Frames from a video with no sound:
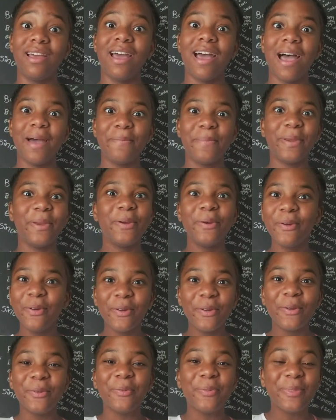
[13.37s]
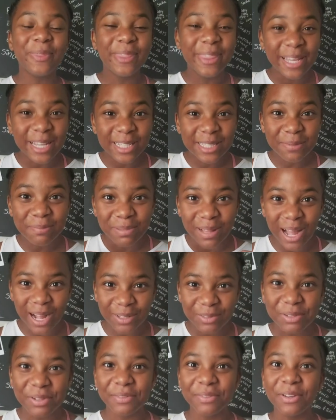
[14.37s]
I mean, who knew this black
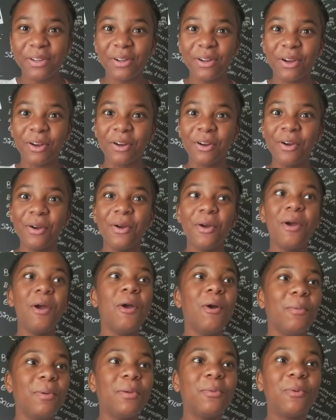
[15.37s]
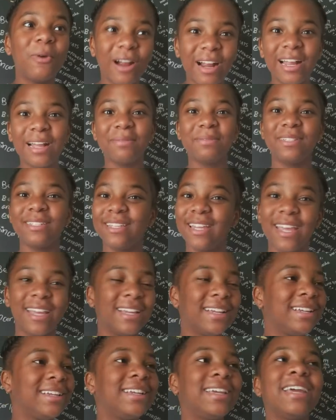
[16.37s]
12-year girl be where I am
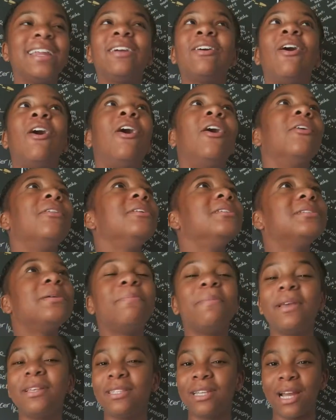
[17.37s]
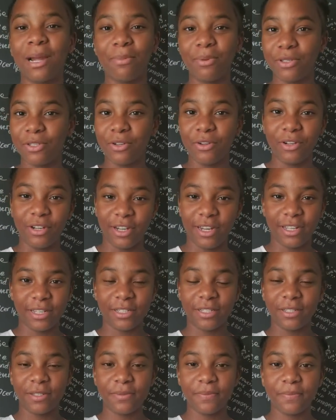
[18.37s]
today, getting all these amazing opportunities.
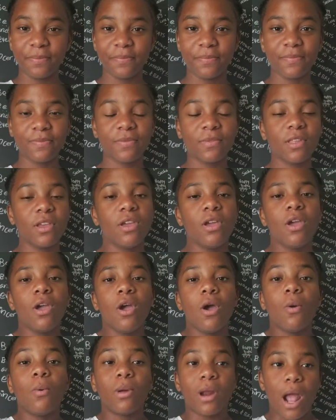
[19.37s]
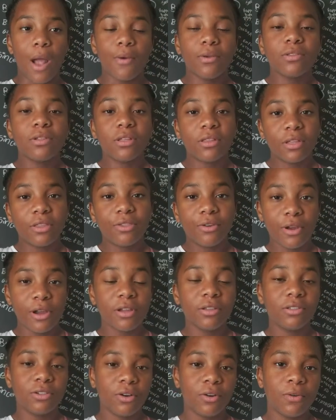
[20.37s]
When I was only three
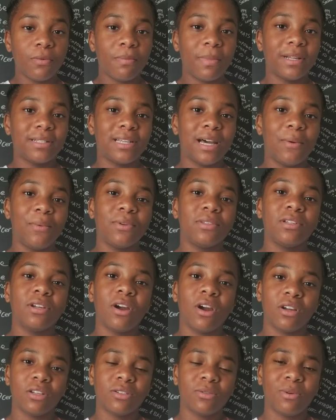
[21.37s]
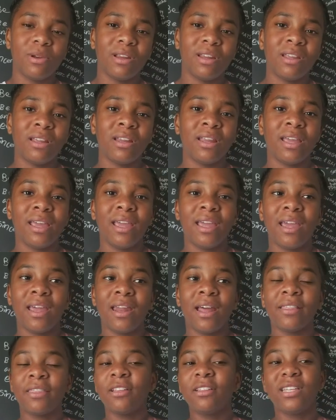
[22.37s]
years old, my dad was incarcerated, and
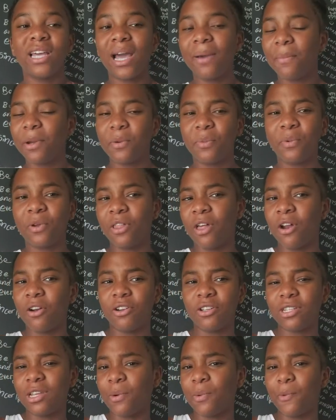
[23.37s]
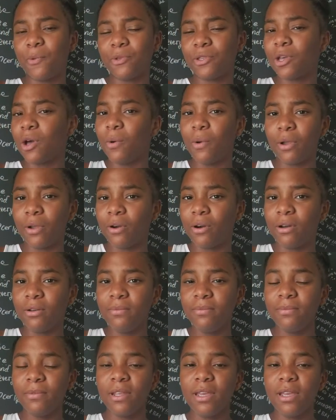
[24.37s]
at the time I didn't really understand what was going on.